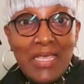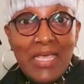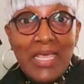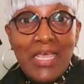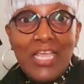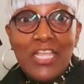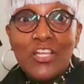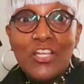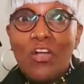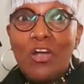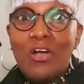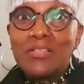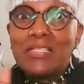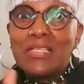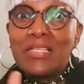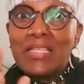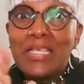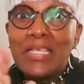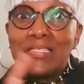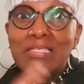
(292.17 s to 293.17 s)
It cost
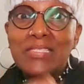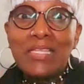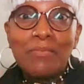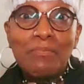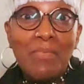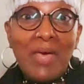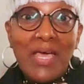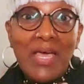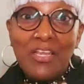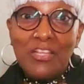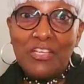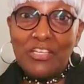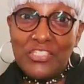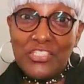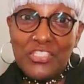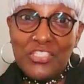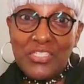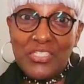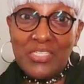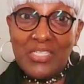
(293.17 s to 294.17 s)
less than my
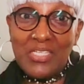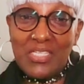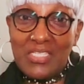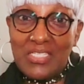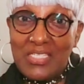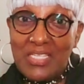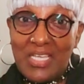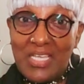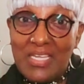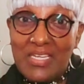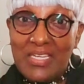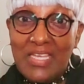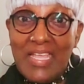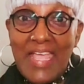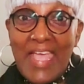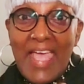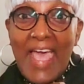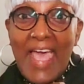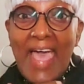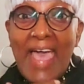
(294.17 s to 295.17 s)
lunch, he said,
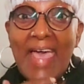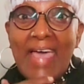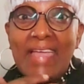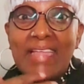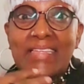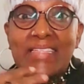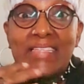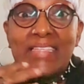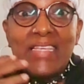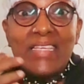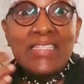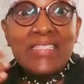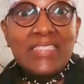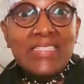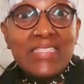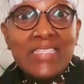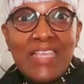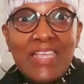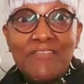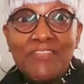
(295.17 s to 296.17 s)
and it
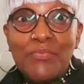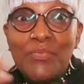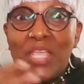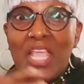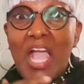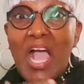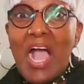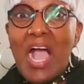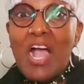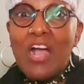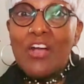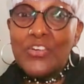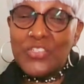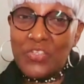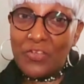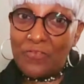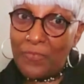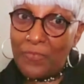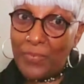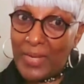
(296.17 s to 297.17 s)
saved me
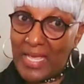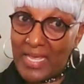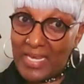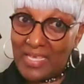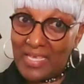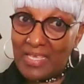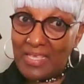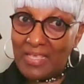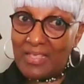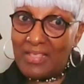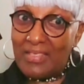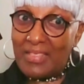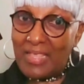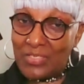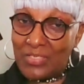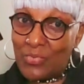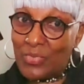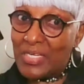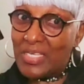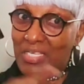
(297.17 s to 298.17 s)
hours of planning.
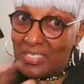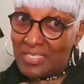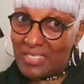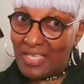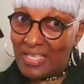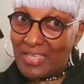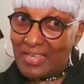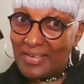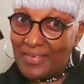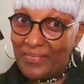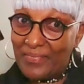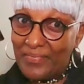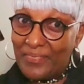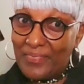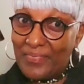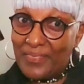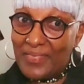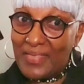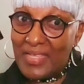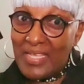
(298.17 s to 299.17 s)
That's what he said.
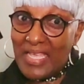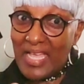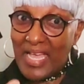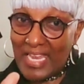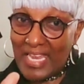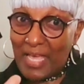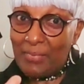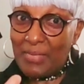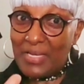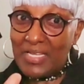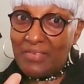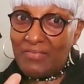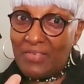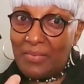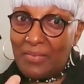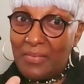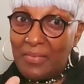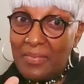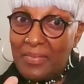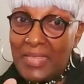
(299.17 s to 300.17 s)
And I believe
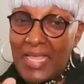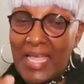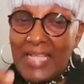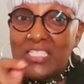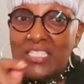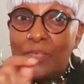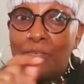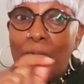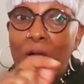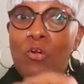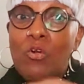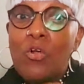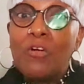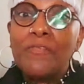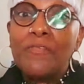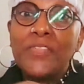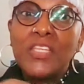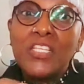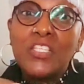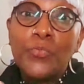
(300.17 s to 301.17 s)
him. That's the power
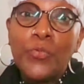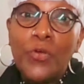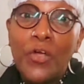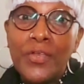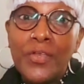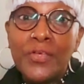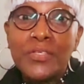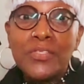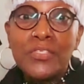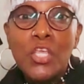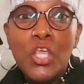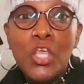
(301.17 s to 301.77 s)
of these products.